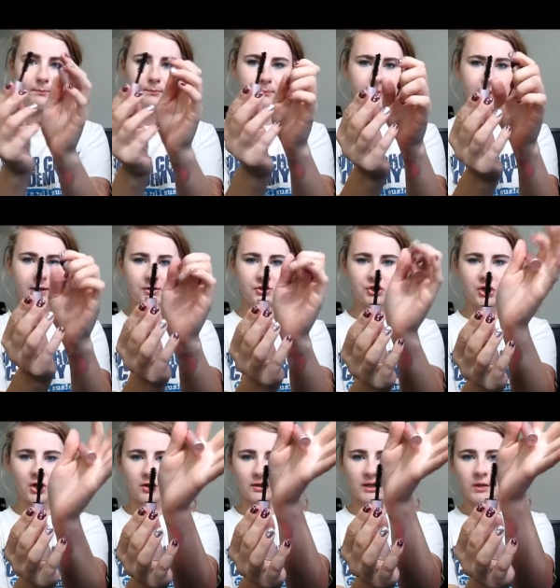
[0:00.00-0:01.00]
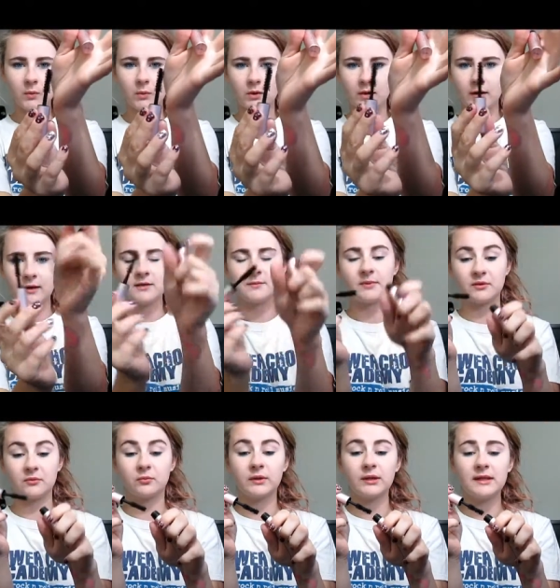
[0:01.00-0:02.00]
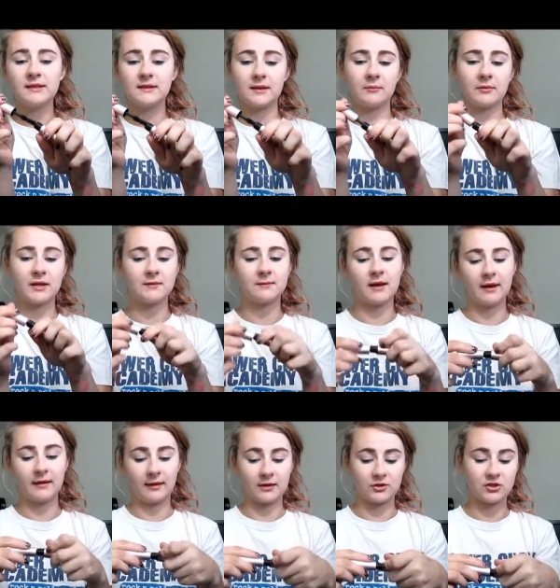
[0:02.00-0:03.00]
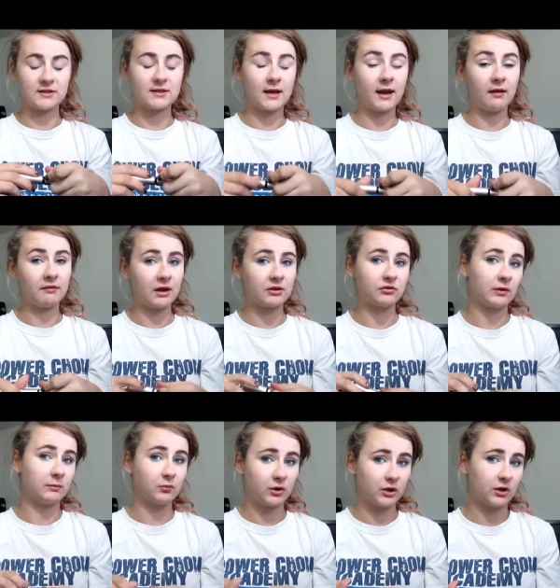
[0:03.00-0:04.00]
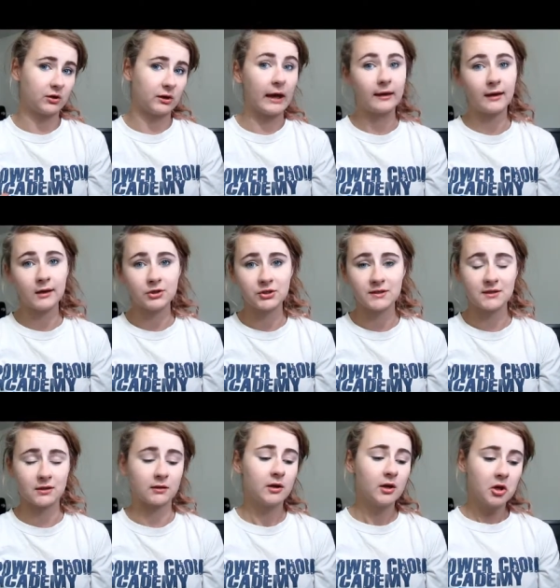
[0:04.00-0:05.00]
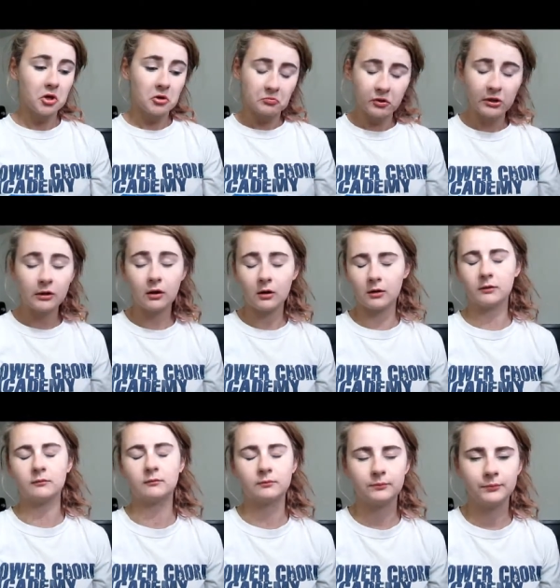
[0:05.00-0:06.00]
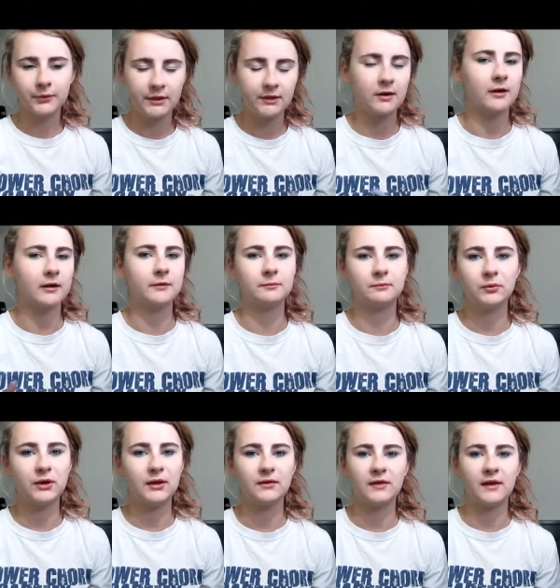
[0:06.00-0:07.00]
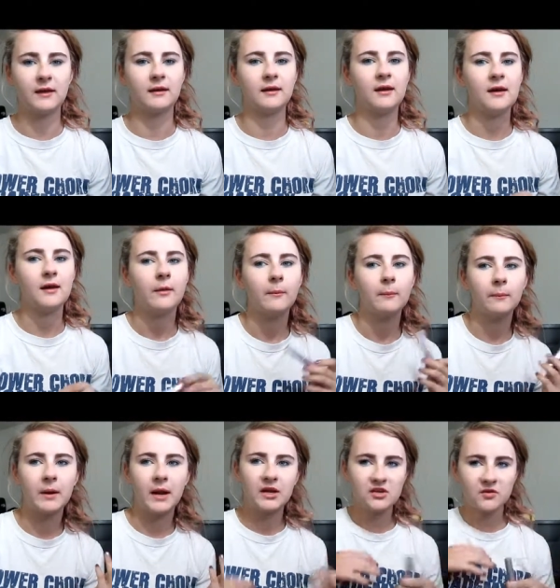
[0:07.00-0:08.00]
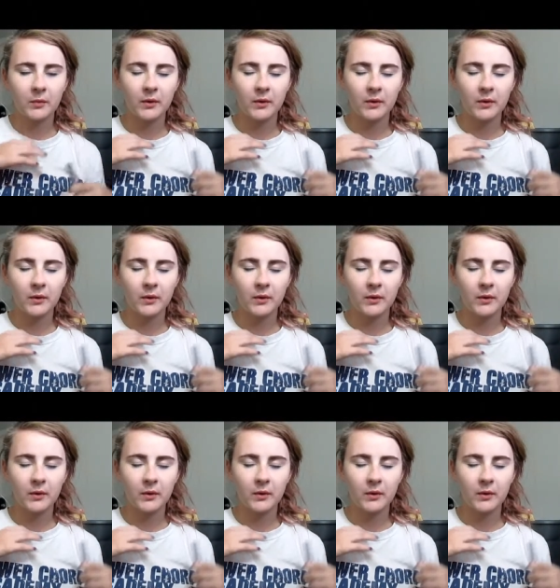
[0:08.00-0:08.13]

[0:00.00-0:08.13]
big chunky wand, but it really separates my eyelashes, and I have naturally pretty good eyelashes. They're pretty long, pretty dark, pretty thick, but I just